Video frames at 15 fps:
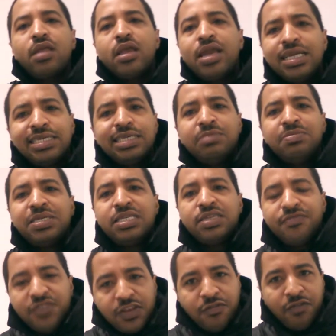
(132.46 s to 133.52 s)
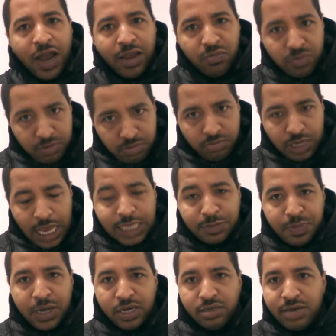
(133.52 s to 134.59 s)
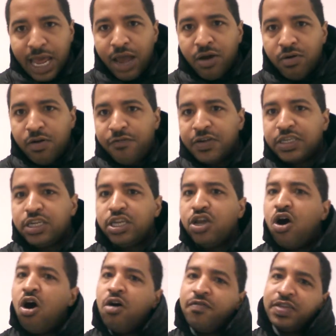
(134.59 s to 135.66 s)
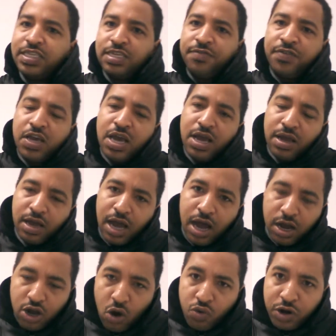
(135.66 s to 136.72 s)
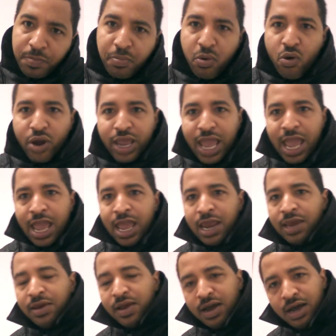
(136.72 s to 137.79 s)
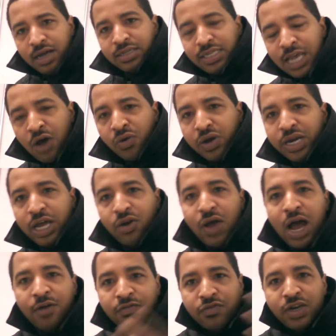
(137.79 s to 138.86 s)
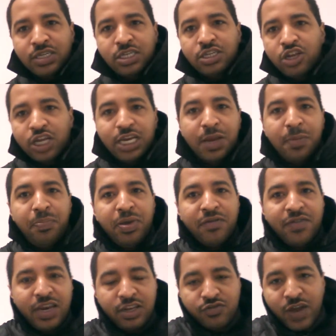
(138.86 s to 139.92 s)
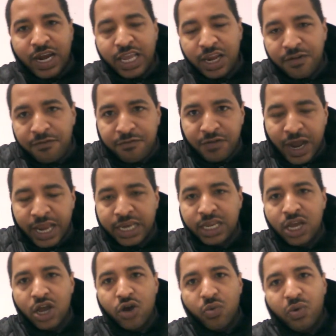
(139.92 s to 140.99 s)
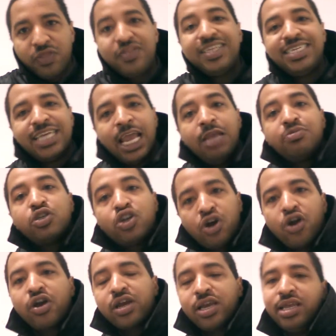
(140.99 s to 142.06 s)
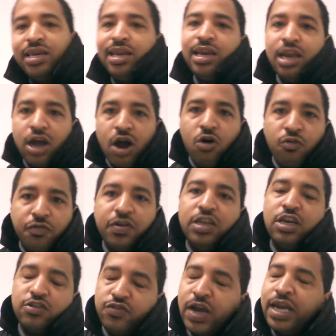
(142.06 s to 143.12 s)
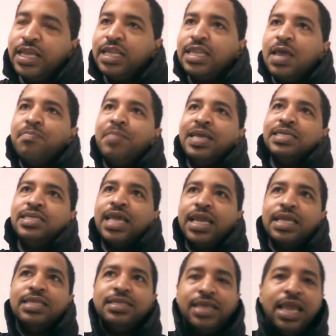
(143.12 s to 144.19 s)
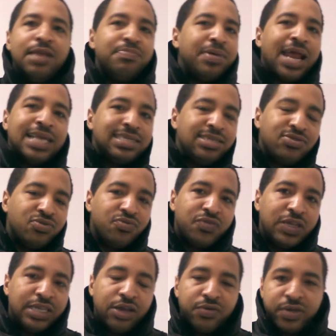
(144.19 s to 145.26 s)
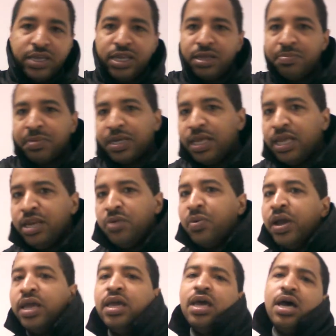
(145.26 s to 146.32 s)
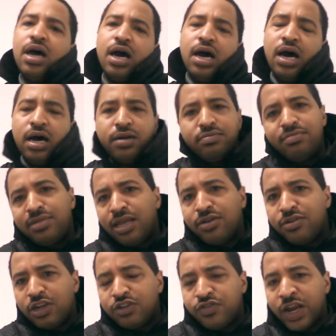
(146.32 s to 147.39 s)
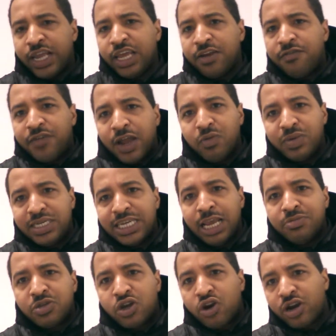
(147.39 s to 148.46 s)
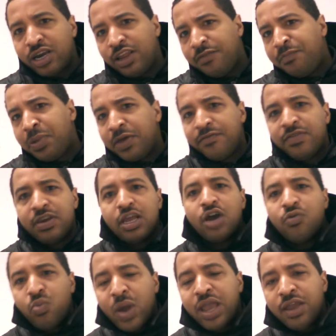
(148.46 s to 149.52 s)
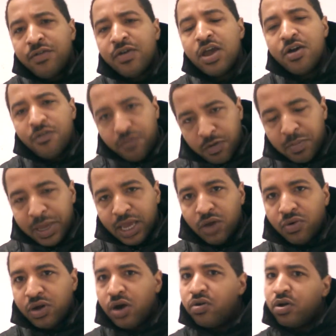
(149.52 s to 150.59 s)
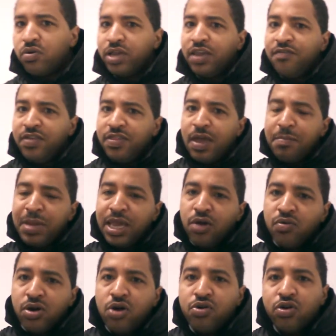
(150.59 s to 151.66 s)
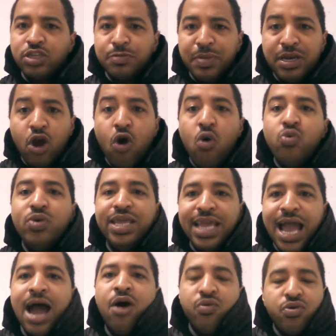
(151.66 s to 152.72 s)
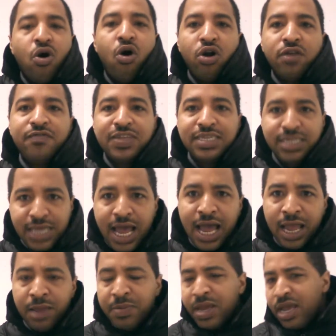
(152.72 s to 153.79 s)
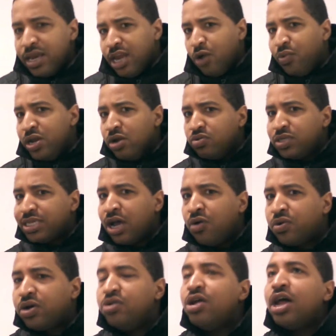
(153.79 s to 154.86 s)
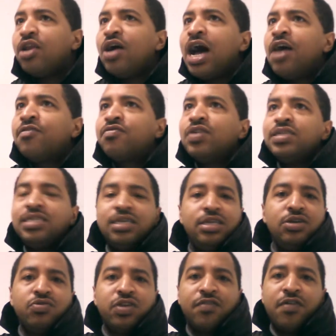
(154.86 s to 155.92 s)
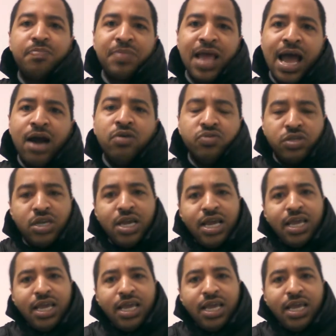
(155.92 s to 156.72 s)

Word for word: and it seems as if this fight has been now officially off is if uh, Golden Boy and uh, Saul Canelo Alvarez is looking to pivot and try to get a fight with James Kirkland, and they're hopefully trying to get that May second date, but I still don't think they'll get it. But anyway, uh, they're they're trying to get a fight with James Kirkland. They pivot away from Miguel Cotto, given that Miguel Cotto has been holding out all of this time. Now we know Saul Canelo Alvarez said he'll give up the house